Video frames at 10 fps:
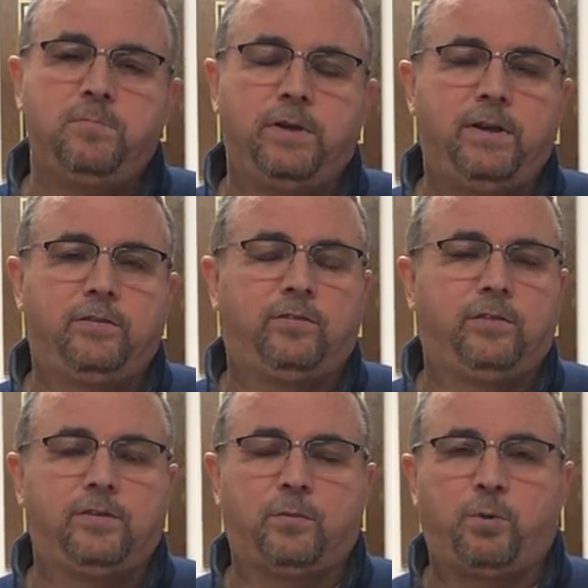It's
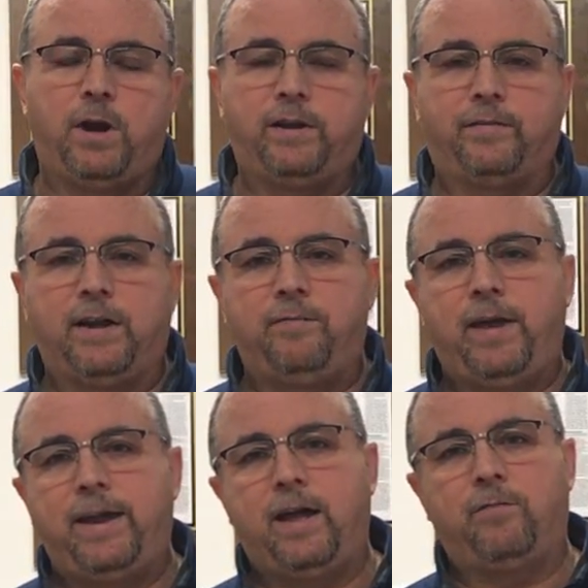a product that I've
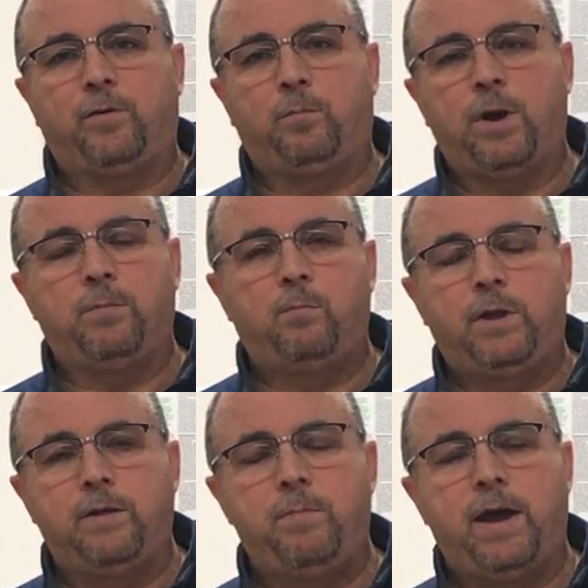had out for
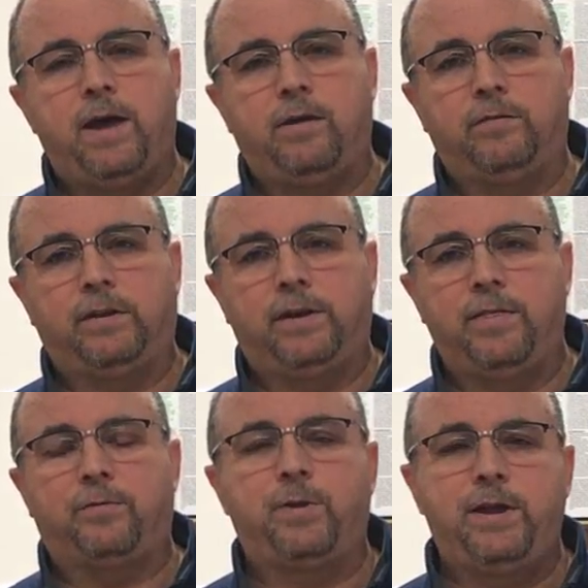probably
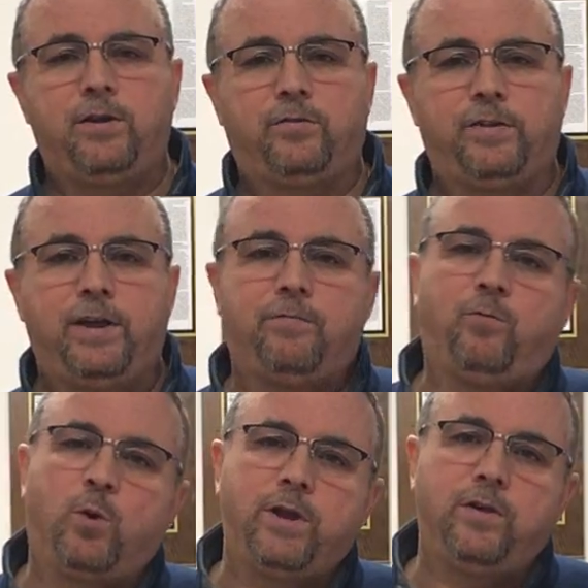about 3 years now,
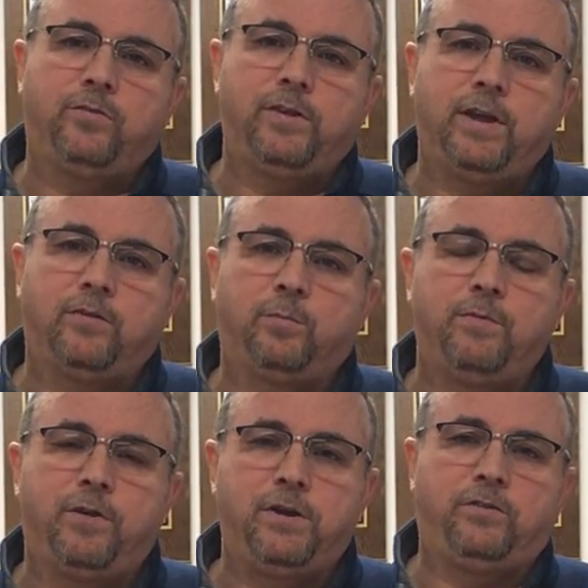4 years now. It's
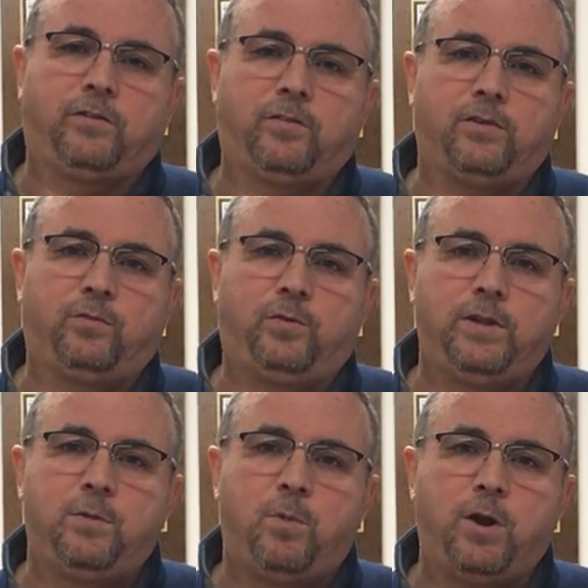been very successful
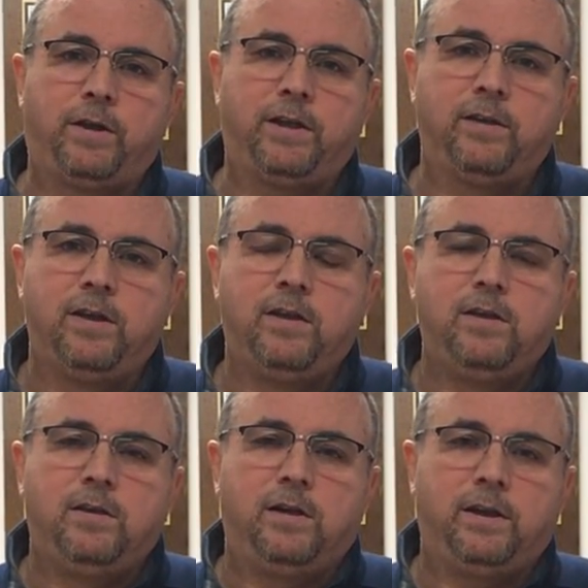in the market.
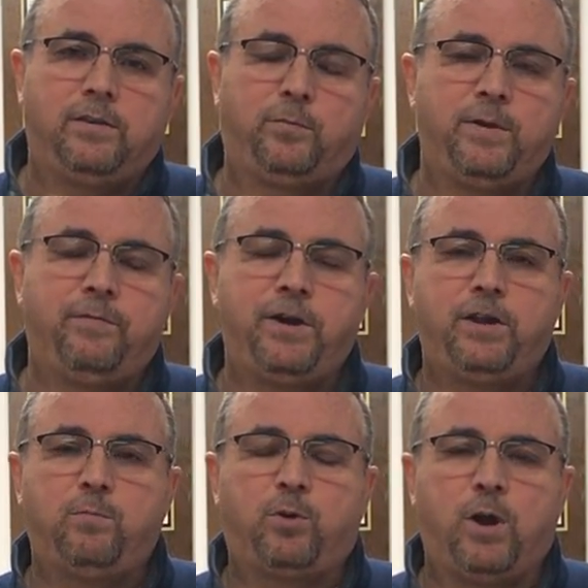It's been a very
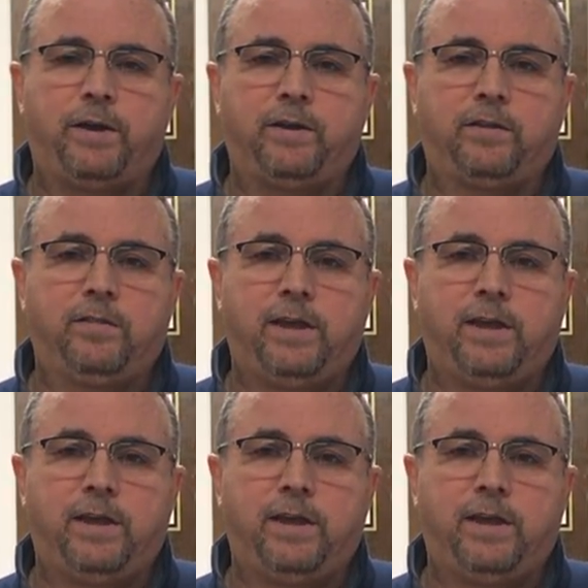good product